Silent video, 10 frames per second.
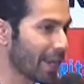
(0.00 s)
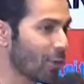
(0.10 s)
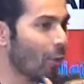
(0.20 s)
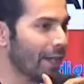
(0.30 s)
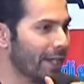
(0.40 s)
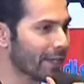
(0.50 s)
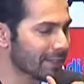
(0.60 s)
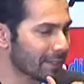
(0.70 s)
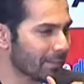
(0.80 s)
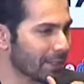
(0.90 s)
And I know he
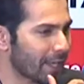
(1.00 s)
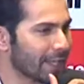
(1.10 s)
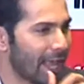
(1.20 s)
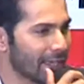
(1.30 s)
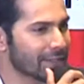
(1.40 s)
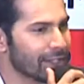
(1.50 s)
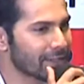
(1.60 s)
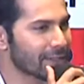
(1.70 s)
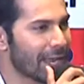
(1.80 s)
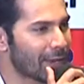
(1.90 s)
does something, and he has
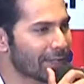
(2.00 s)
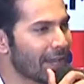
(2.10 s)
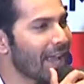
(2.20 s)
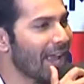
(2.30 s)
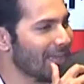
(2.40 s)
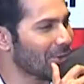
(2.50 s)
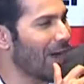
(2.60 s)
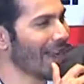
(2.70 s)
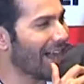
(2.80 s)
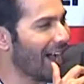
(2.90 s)
that style of saying, "Hey, tu
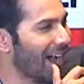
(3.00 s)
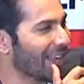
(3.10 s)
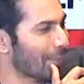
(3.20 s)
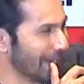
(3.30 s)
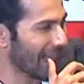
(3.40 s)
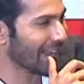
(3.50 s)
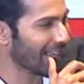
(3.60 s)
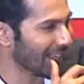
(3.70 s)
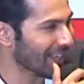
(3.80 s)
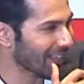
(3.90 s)
aana, aana beta,
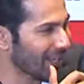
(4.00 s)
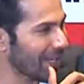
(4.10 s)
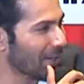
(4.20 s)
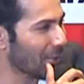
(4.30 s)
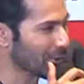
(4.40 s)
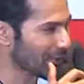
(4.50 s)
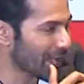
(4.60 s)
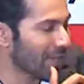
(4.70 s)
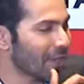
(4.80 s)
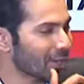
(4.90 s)
aana, aana. Hey, ye thusle."